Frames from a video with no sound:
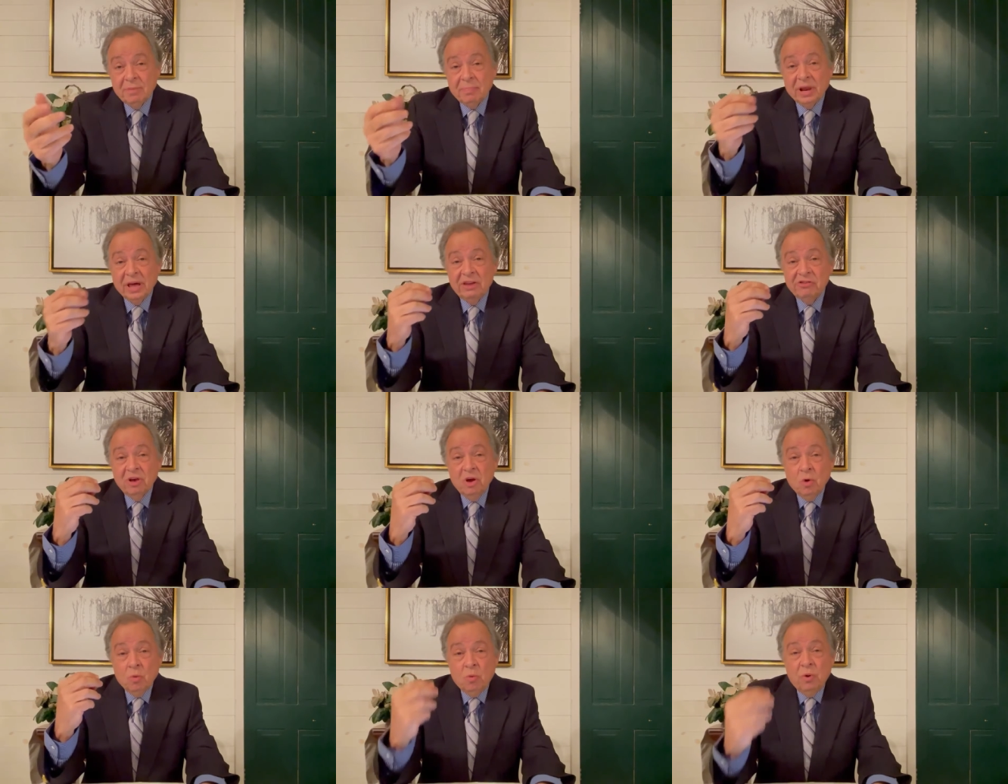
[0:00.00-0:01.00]
place.
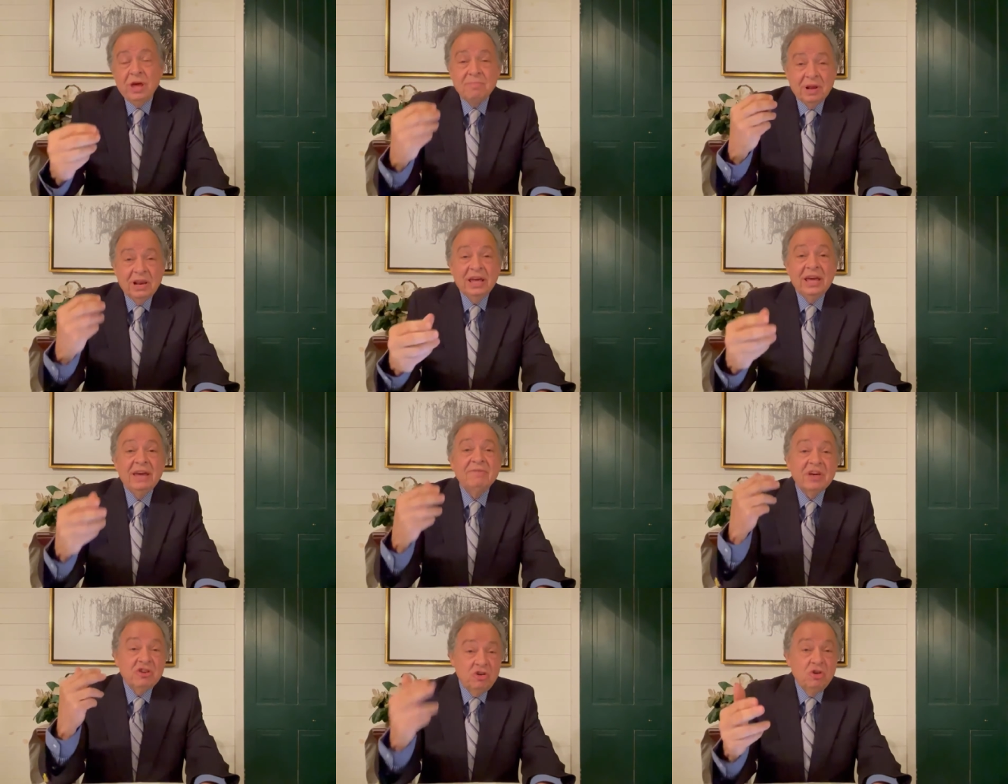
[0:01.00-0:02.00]
We believe
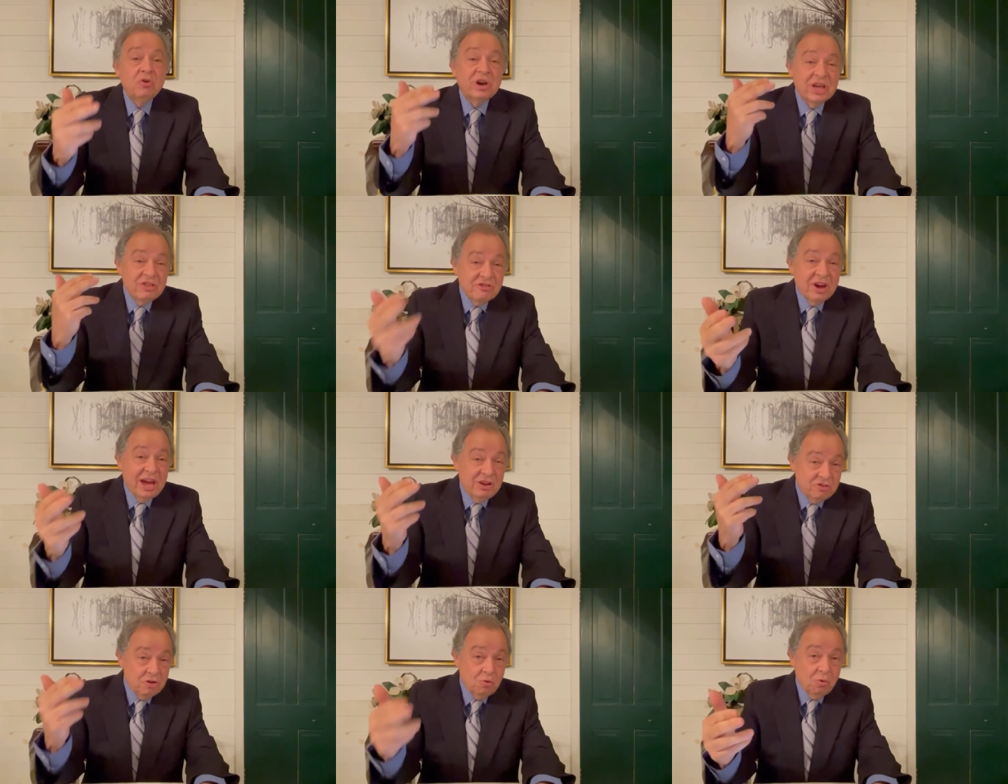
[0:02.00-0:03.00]
that you can
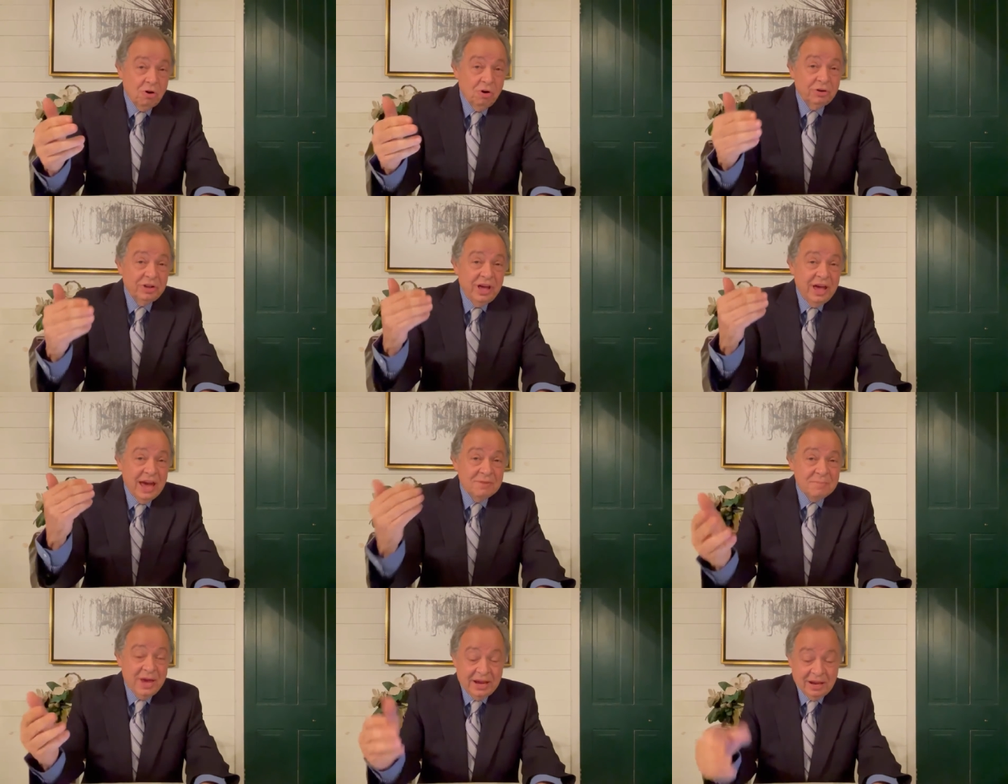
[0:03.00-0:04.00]
change the world and
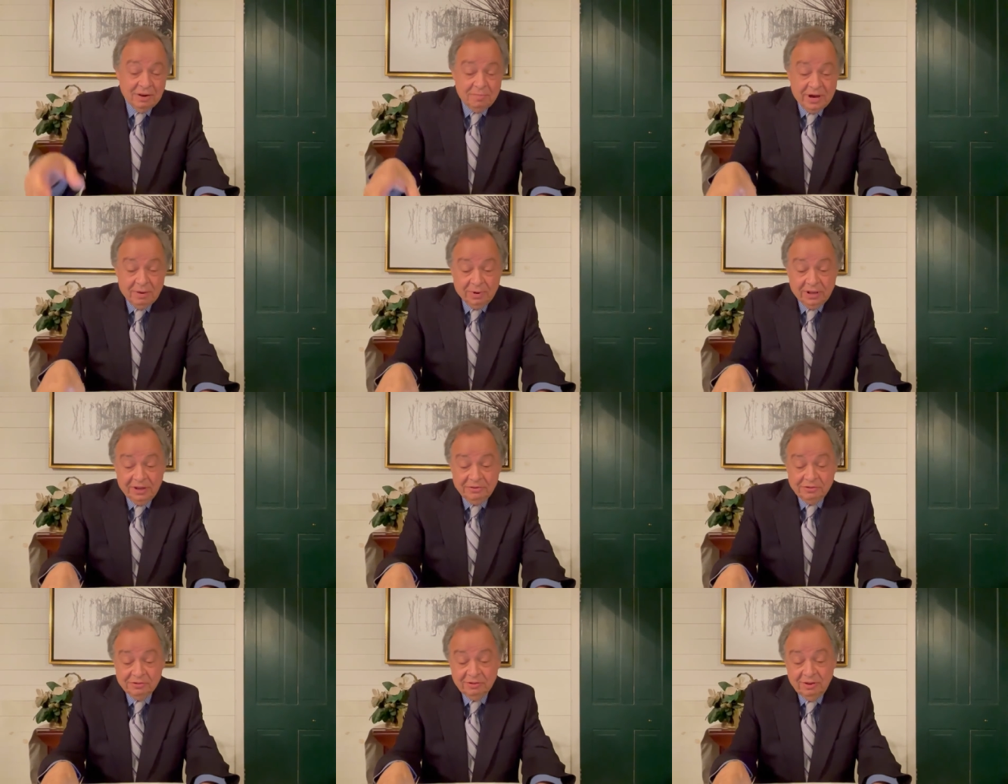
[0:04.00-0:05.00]
make it a better
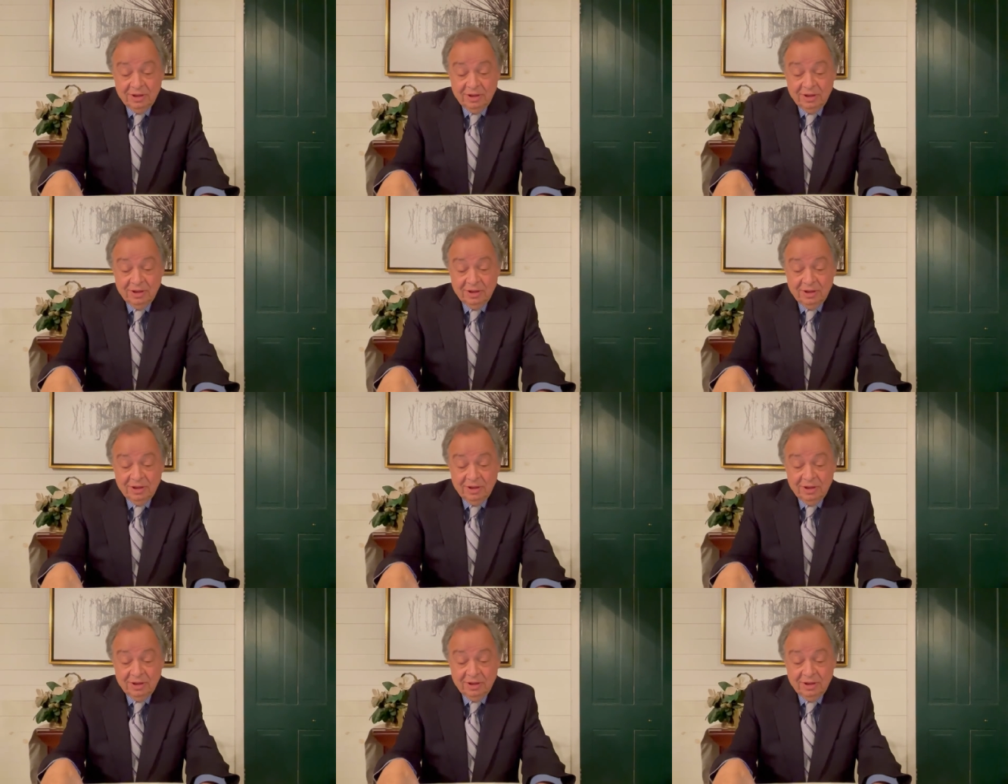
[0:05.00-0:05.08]
place.